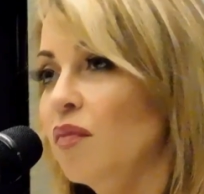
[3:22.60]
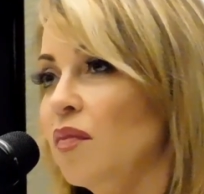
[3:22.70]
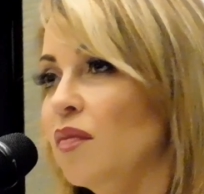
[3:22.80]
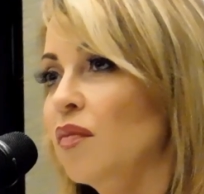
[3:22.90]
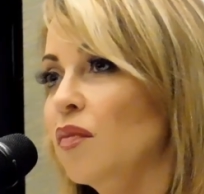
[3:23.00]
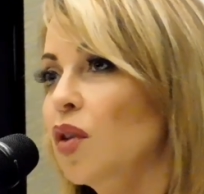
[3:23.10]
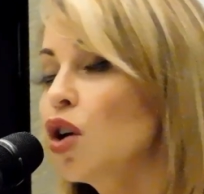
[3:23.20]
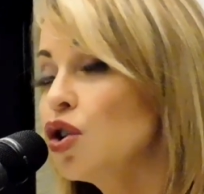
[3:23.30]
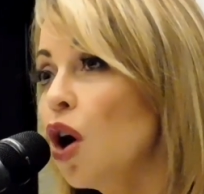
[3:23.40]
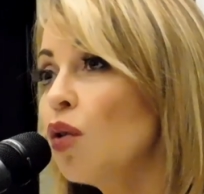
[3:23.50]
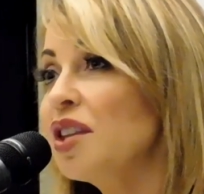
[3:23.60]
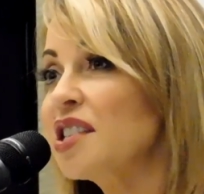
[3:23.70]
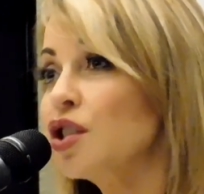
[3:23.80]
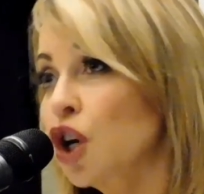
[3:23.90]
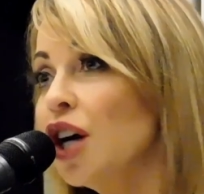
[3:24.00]
sorry. No,
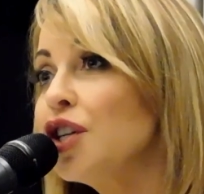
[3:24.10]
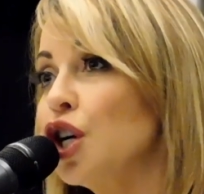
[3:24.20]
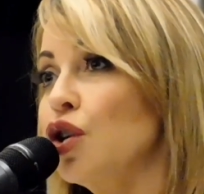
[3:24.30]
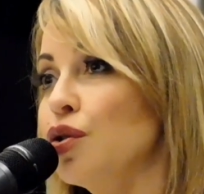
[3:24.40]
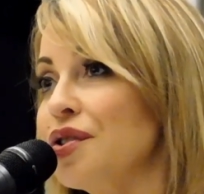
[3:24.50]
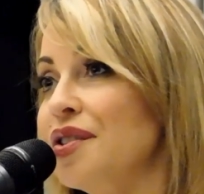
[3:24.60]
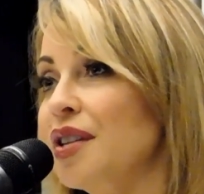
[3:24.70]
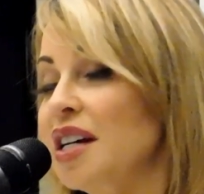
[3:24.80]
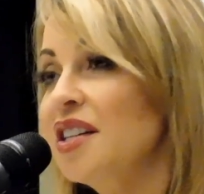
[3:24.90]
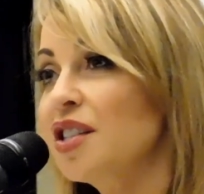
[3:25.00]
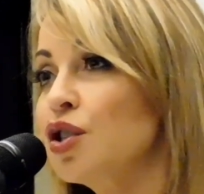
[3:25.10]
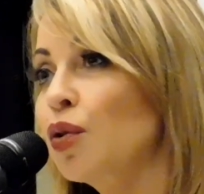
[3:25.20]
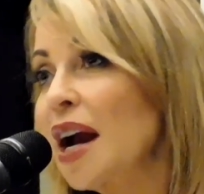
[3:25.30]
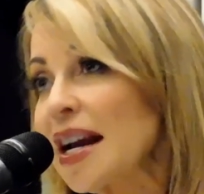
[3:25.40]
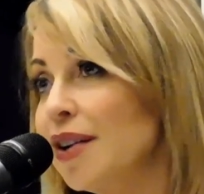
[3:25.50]
this is good news. This is
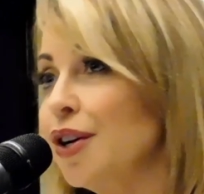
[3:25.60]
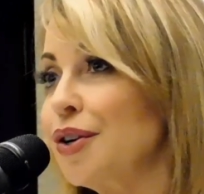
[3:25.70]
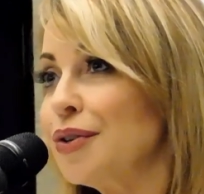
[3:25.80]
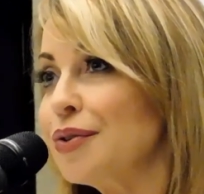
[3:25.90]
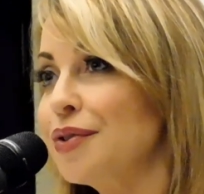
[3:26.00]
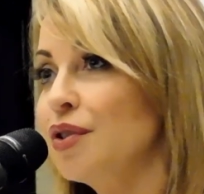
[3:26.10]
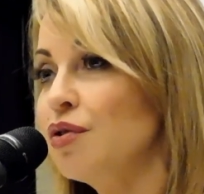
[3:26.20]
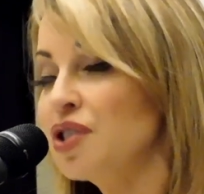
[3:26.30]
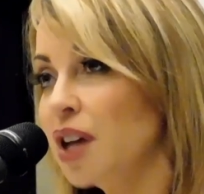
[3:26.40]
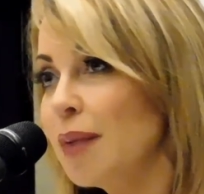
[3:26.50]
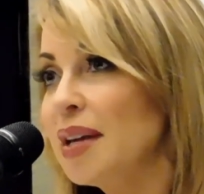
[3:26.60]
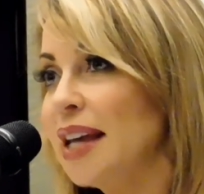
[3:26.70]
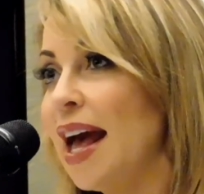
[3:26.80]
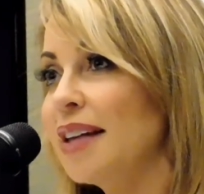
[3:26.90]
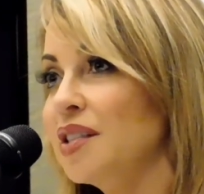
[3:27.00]
great news. You just got me
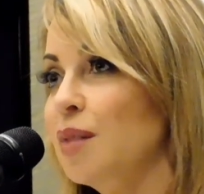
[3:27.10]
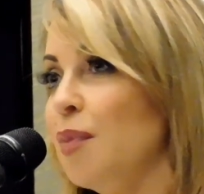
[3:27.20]
cast in a